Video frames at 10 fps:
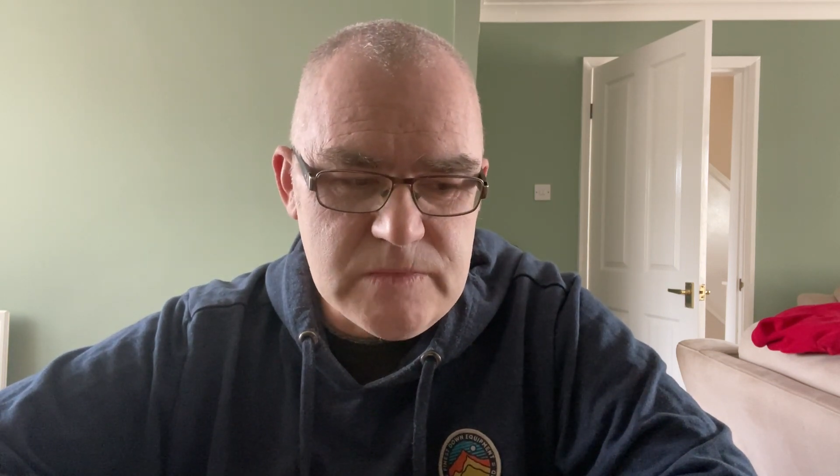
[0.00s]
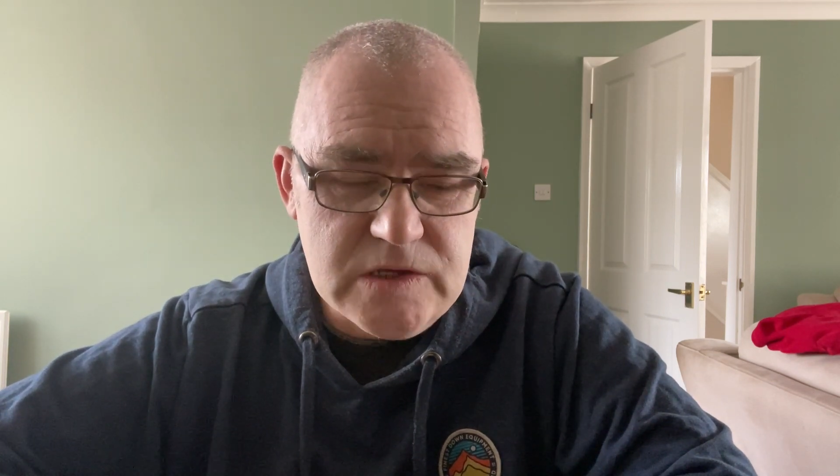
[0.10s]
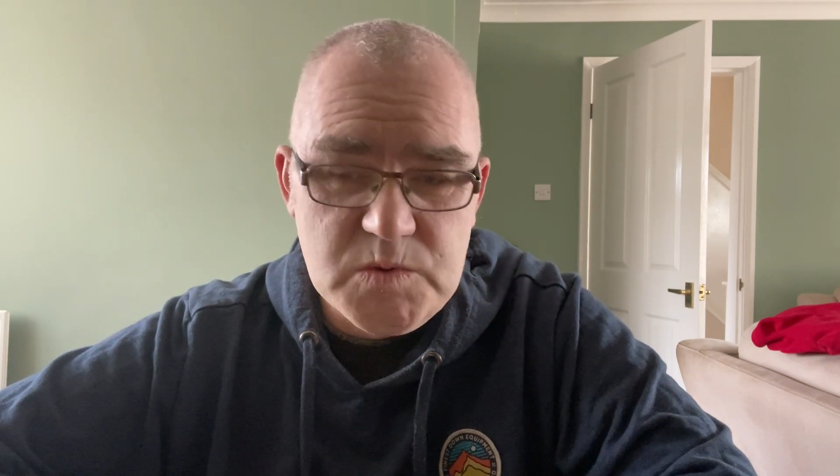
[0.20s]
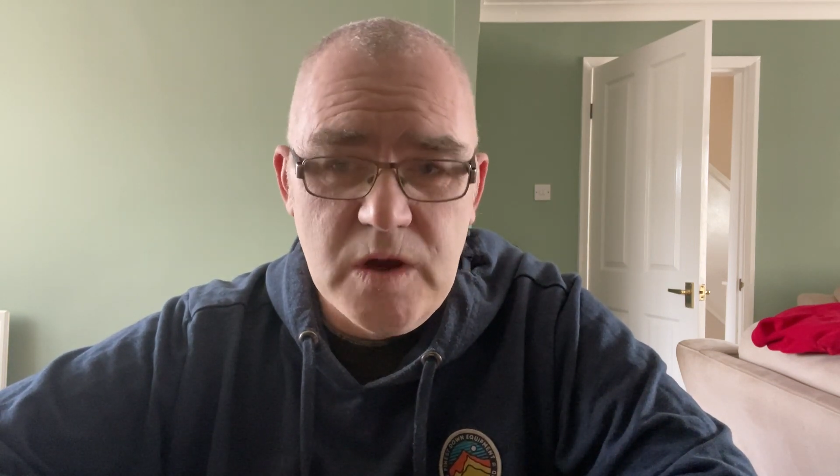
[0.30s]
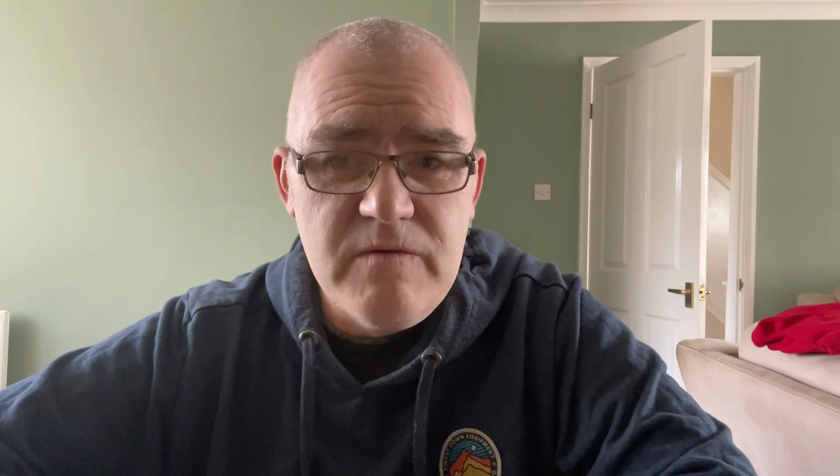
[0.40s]

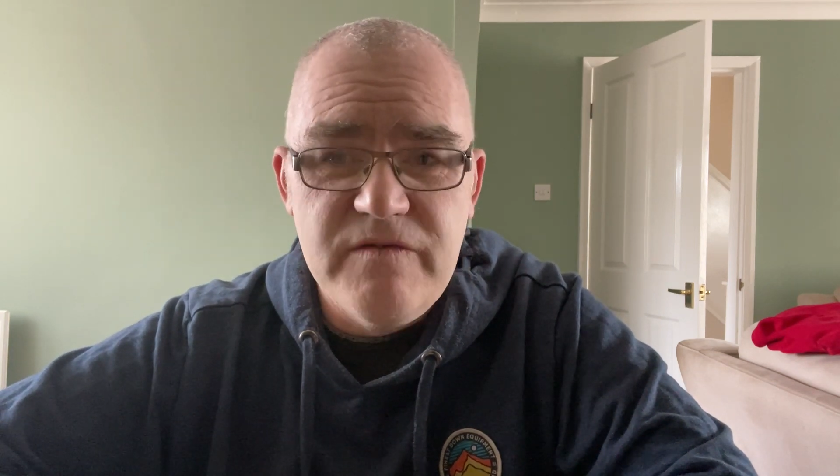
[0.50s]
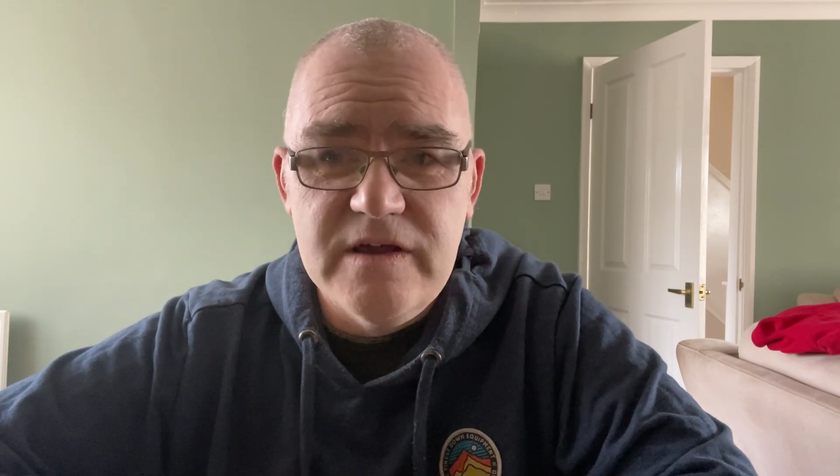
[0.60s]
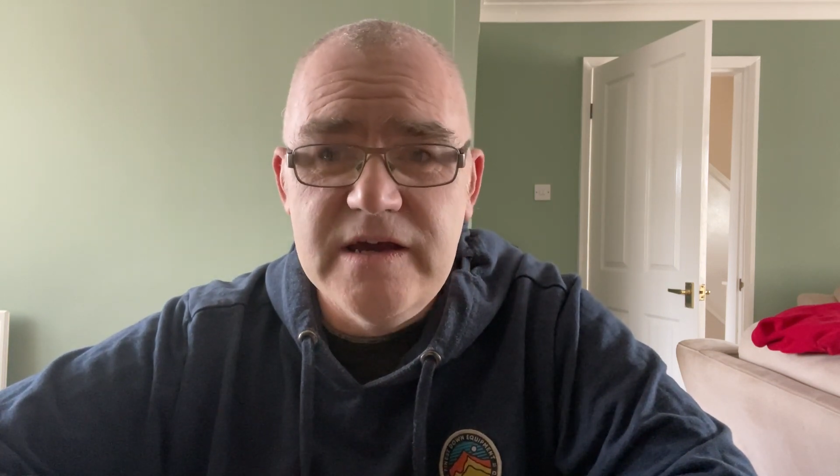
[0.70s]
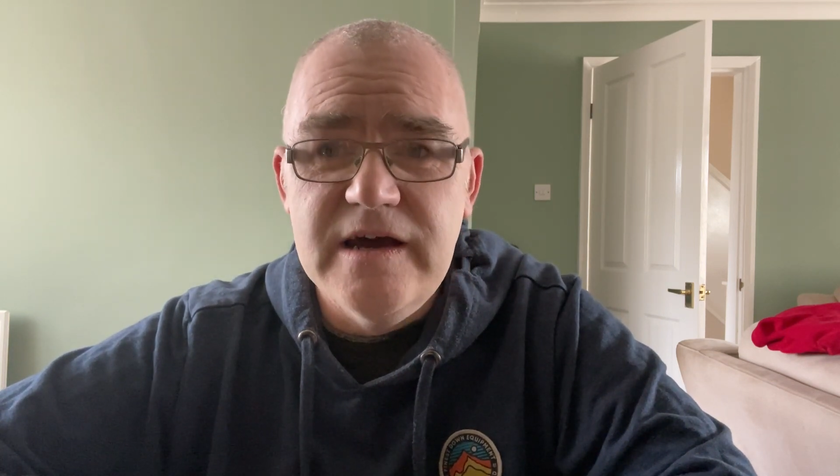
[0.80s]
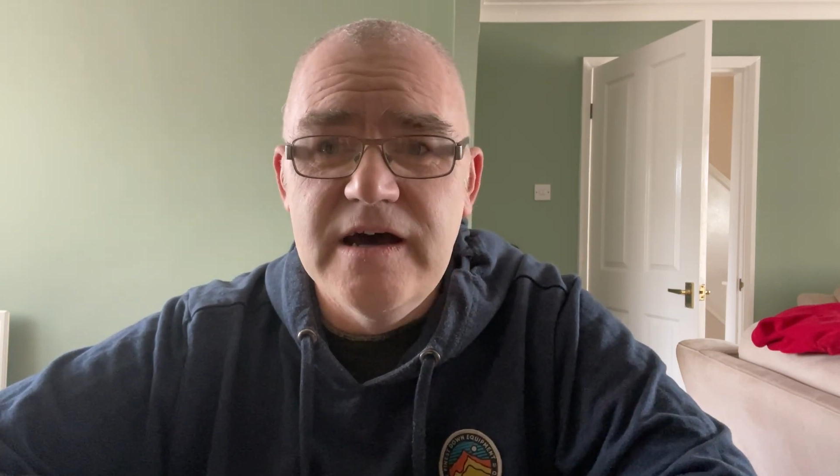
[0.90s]
so
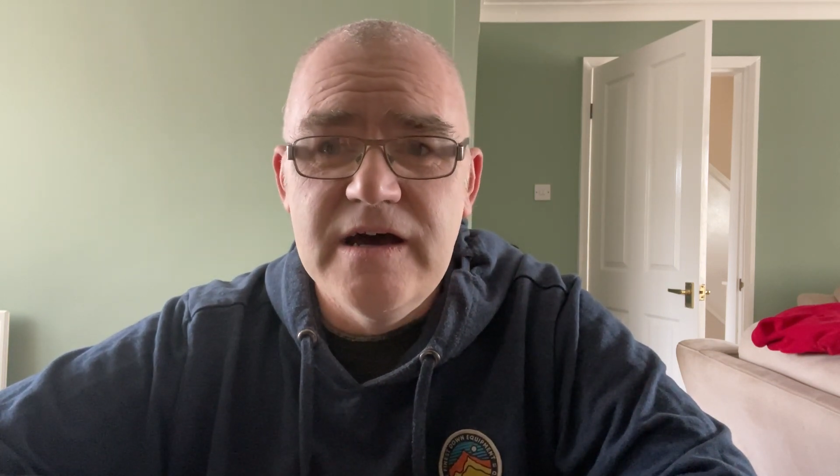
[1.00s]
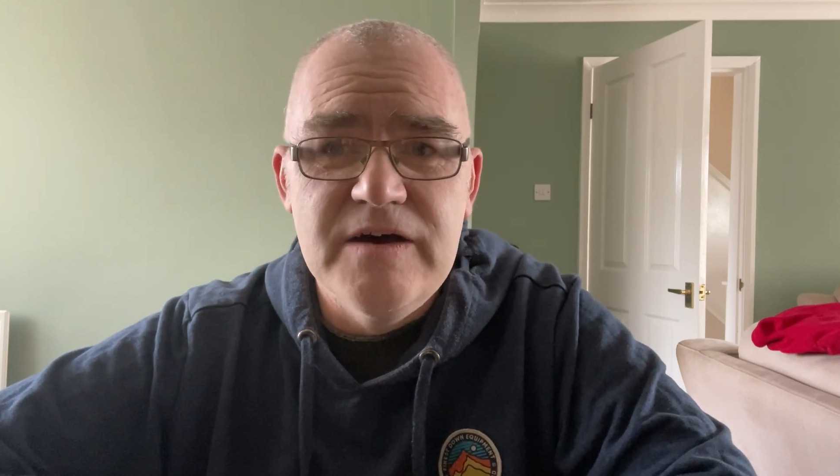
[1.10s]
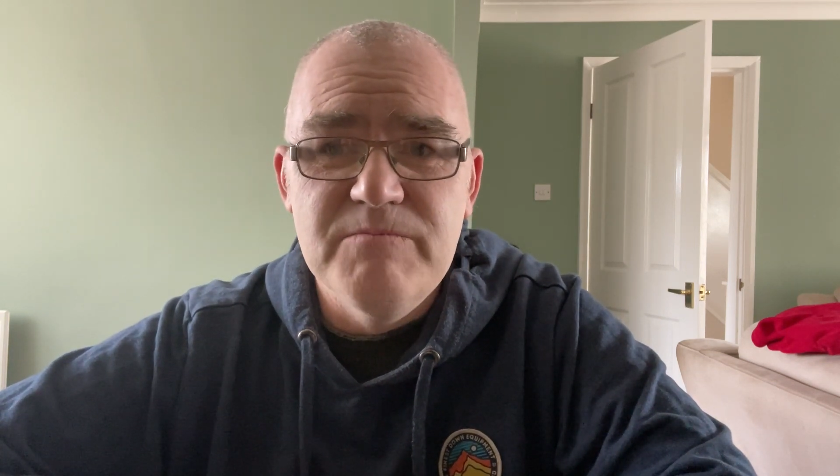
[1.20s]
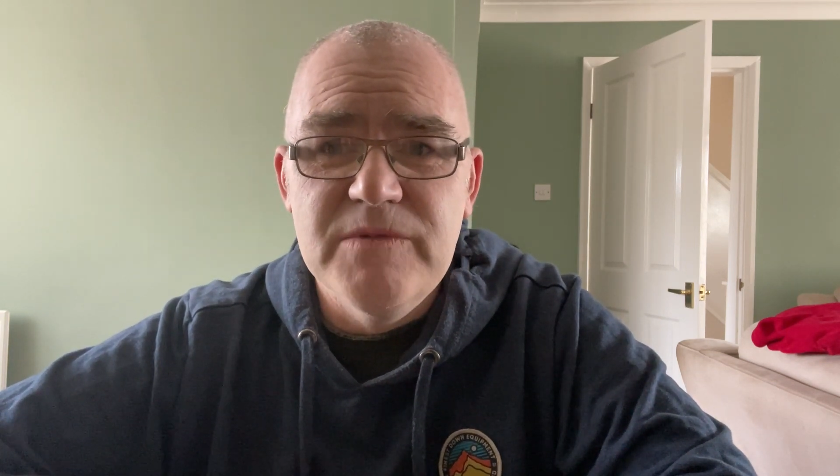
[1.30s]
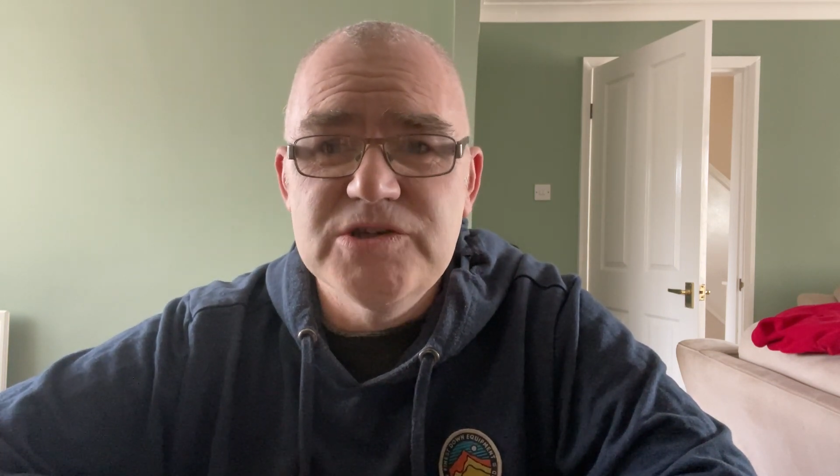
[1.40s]
hopefully
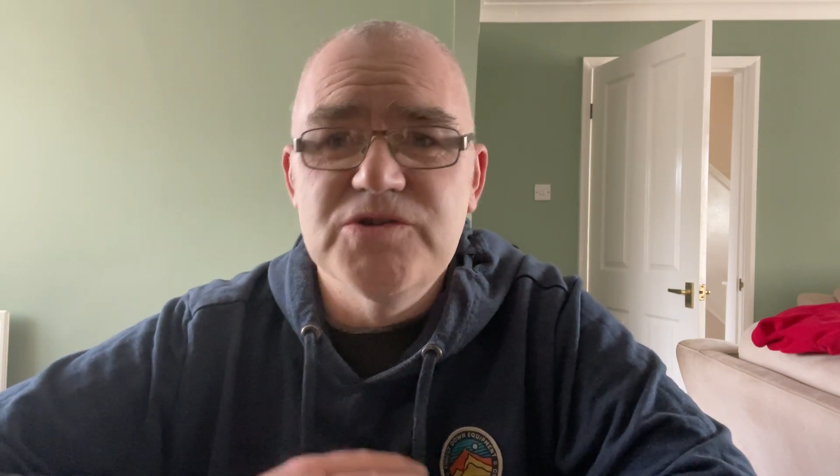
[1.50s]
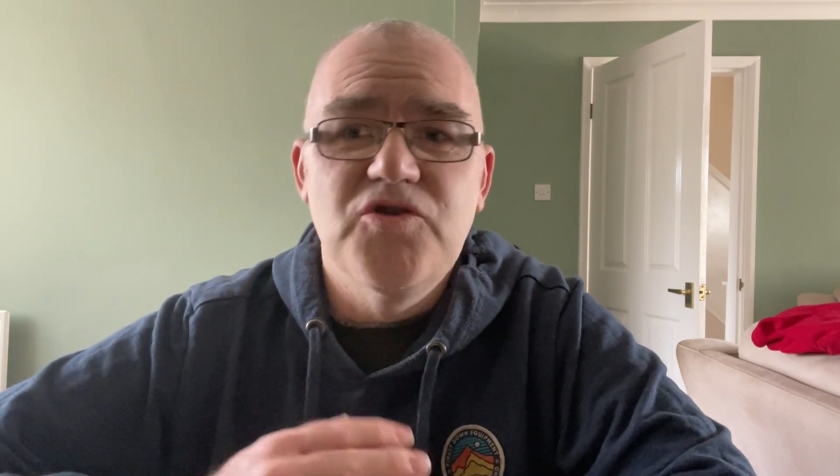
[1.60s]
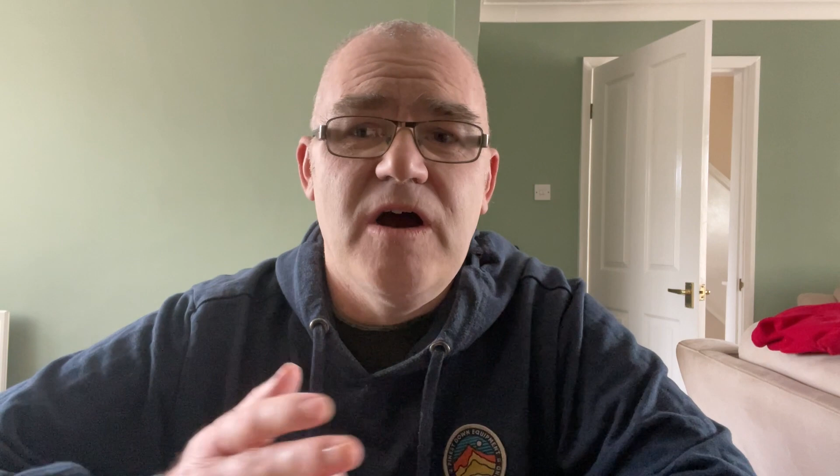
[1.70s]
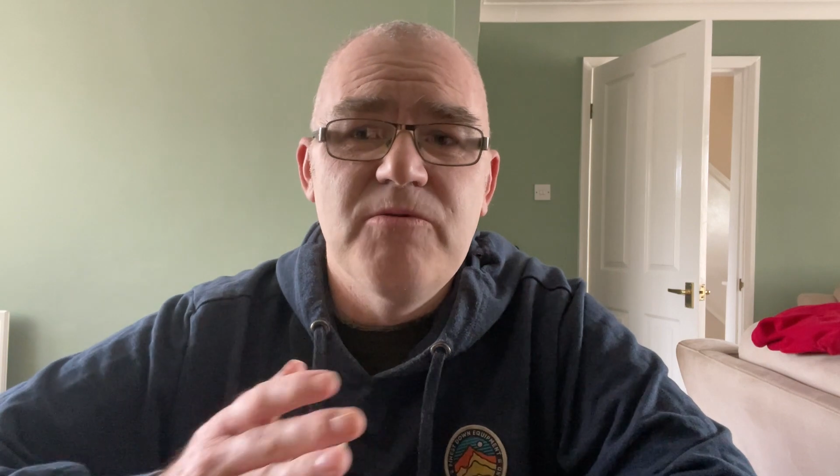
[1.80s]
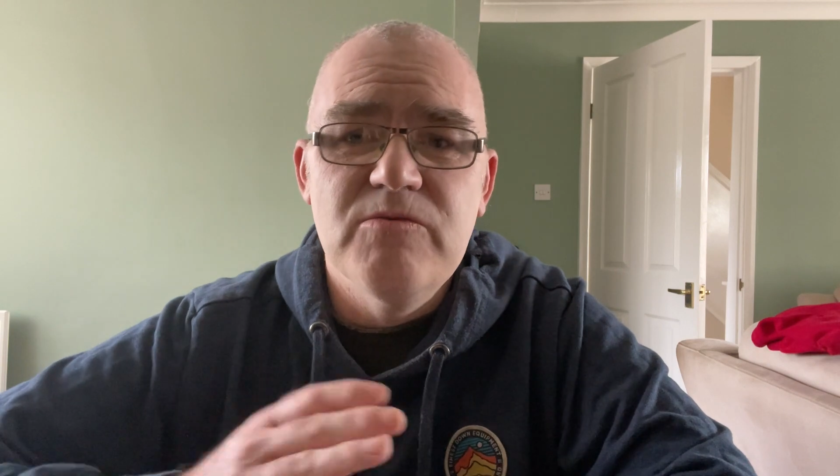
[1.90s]
my subscriber